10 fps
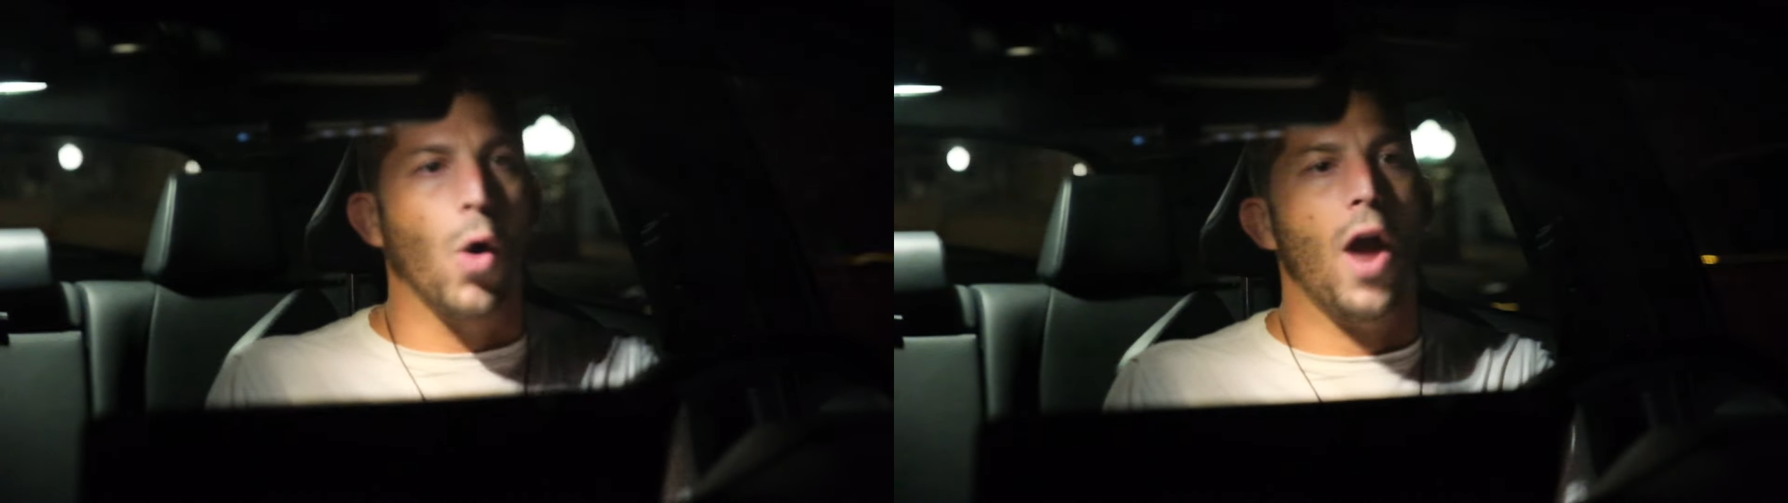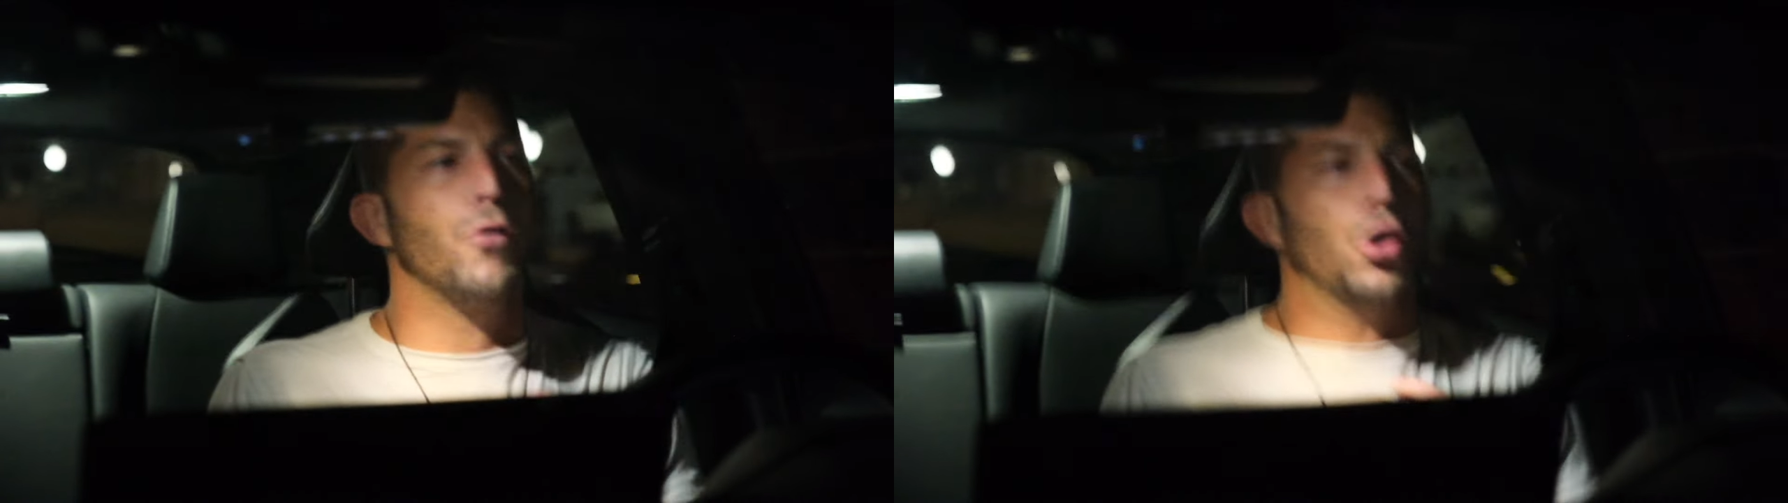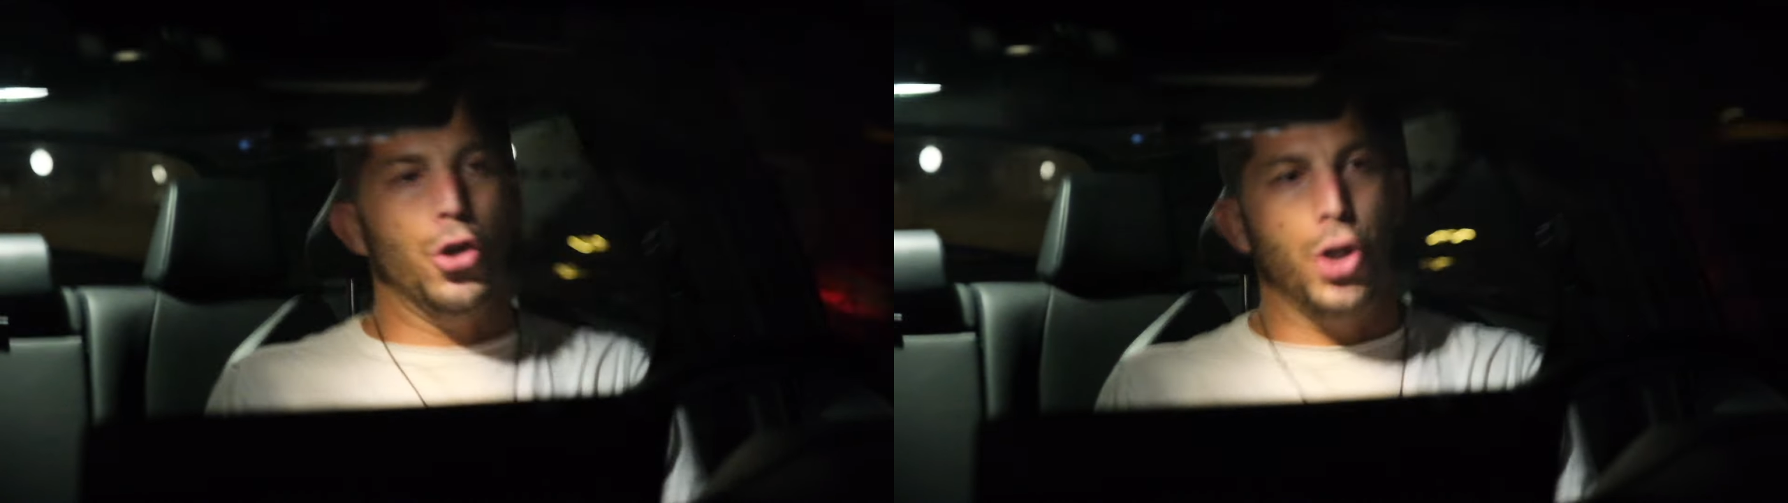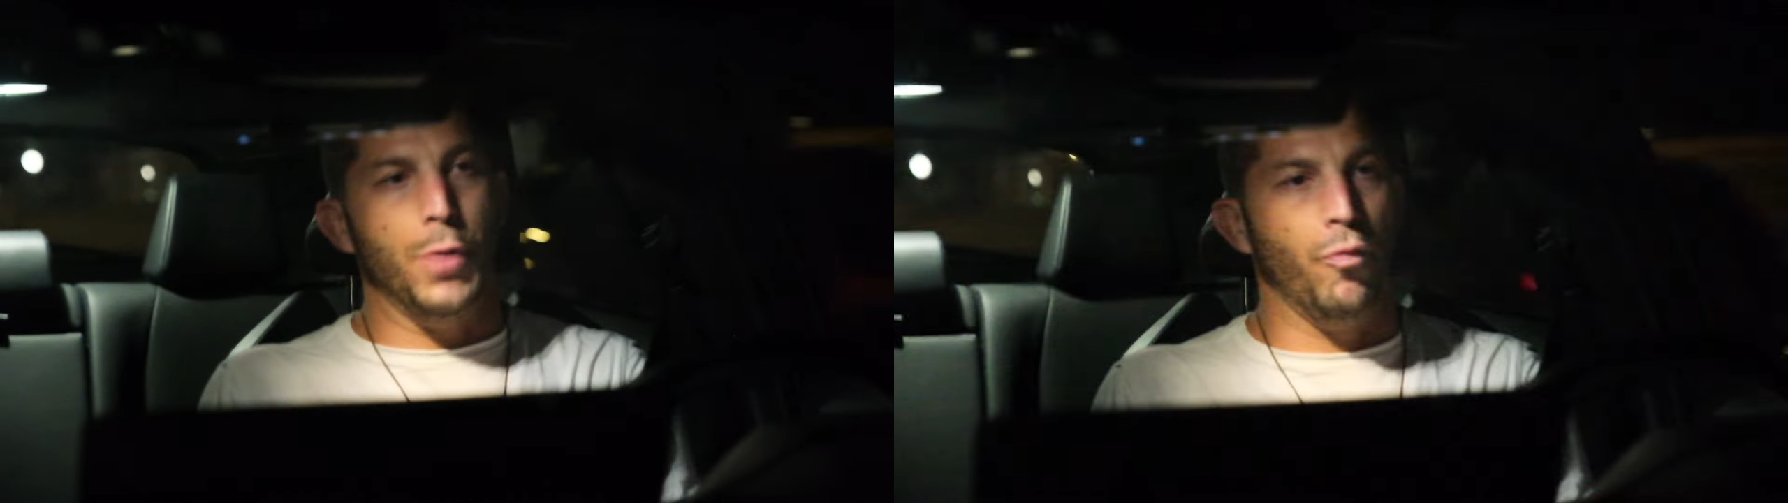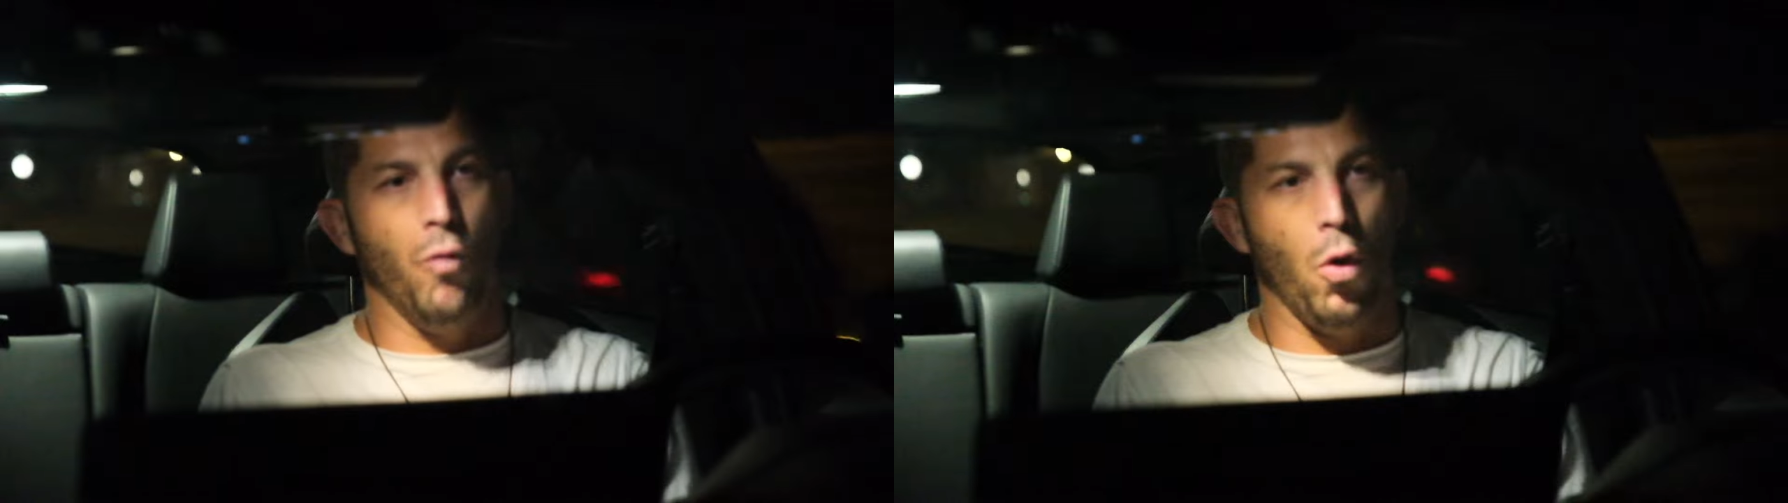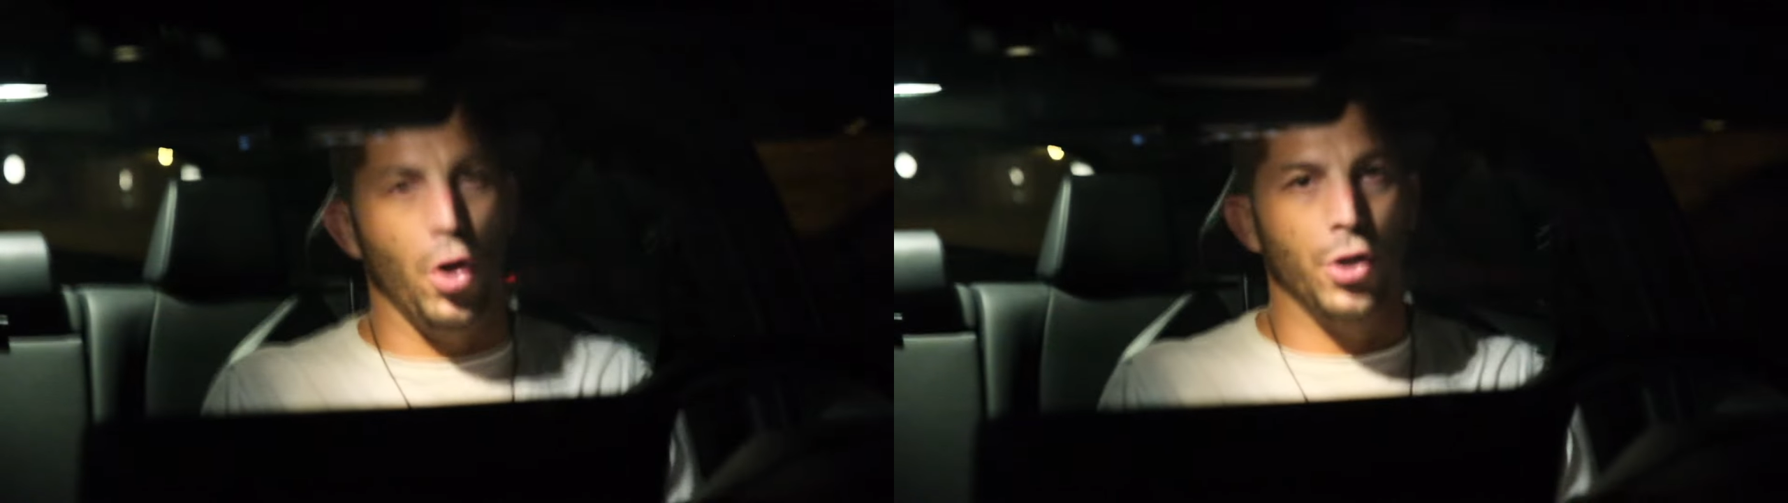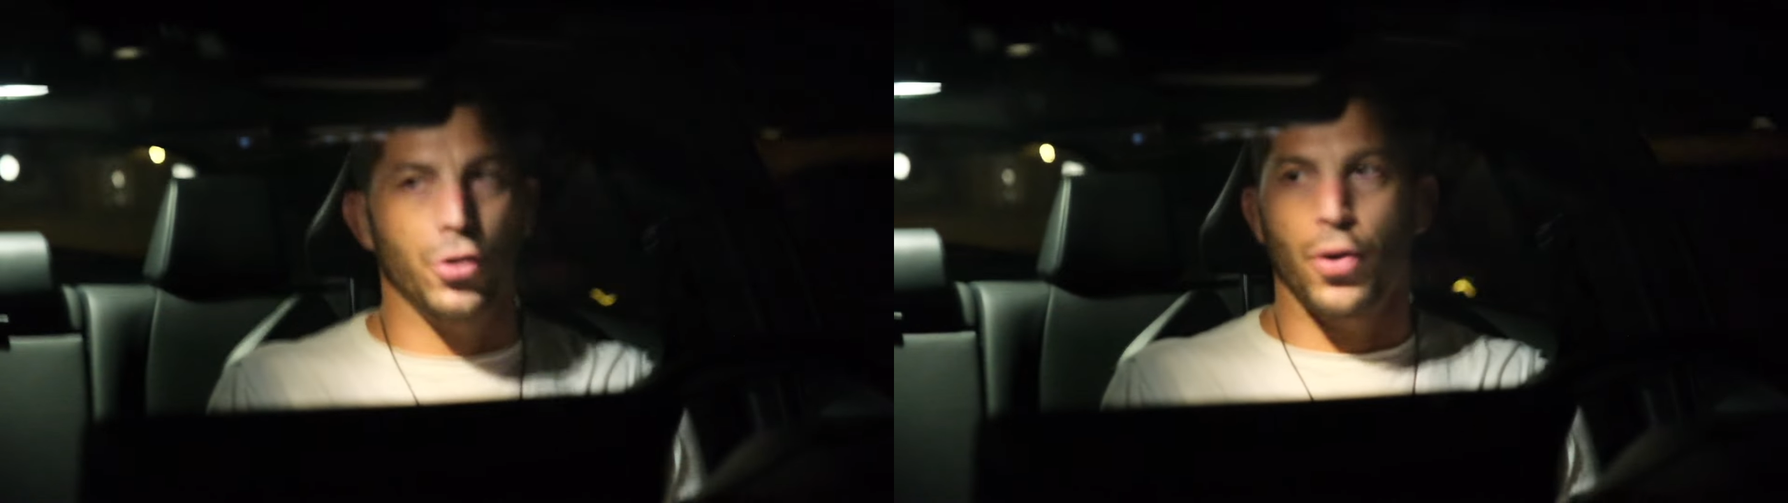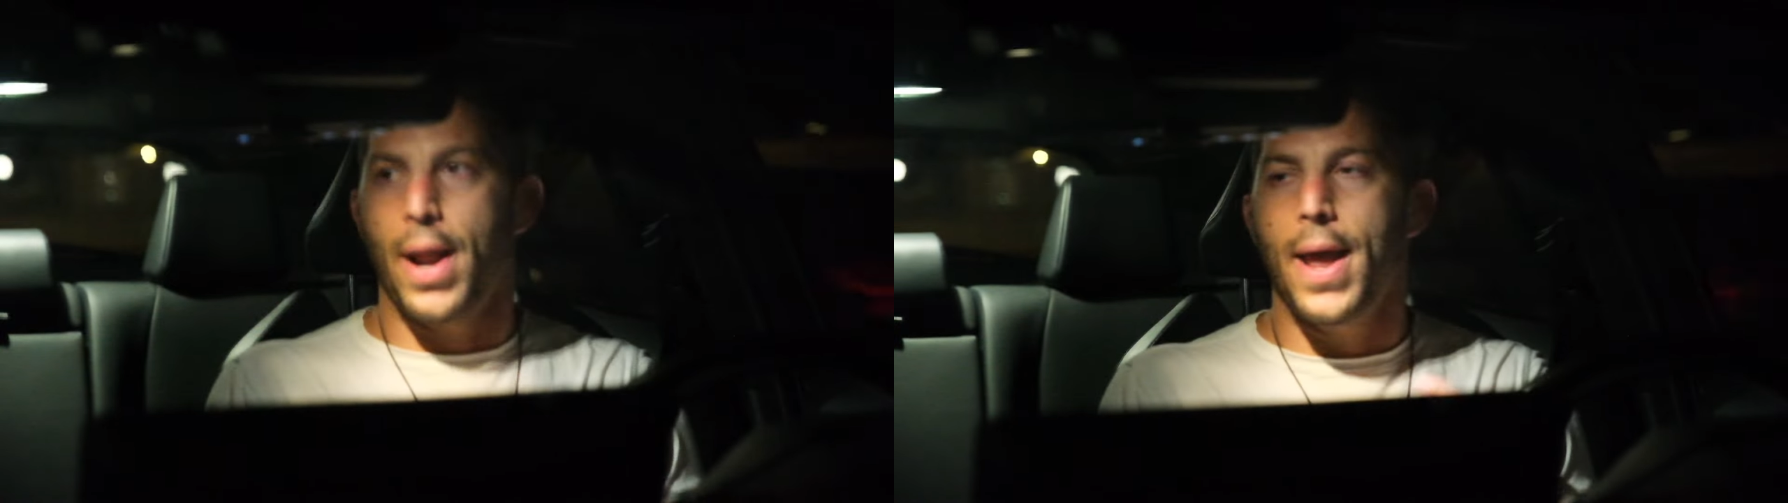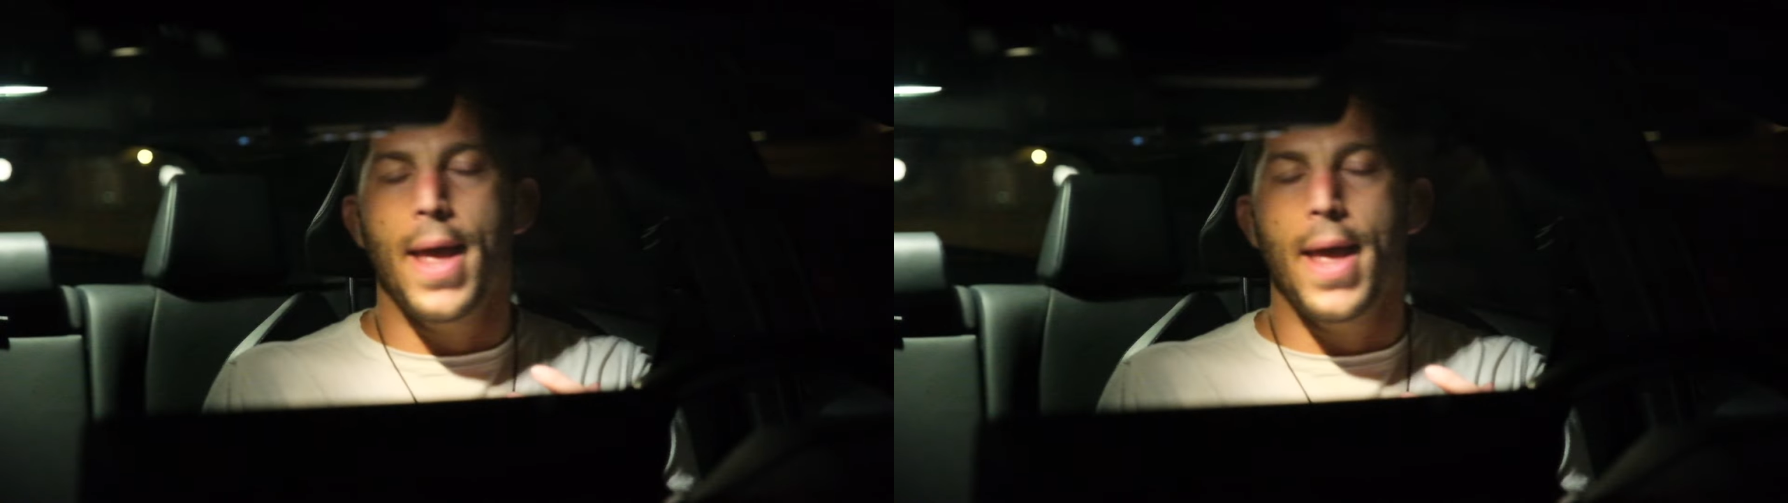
having a deep voice, or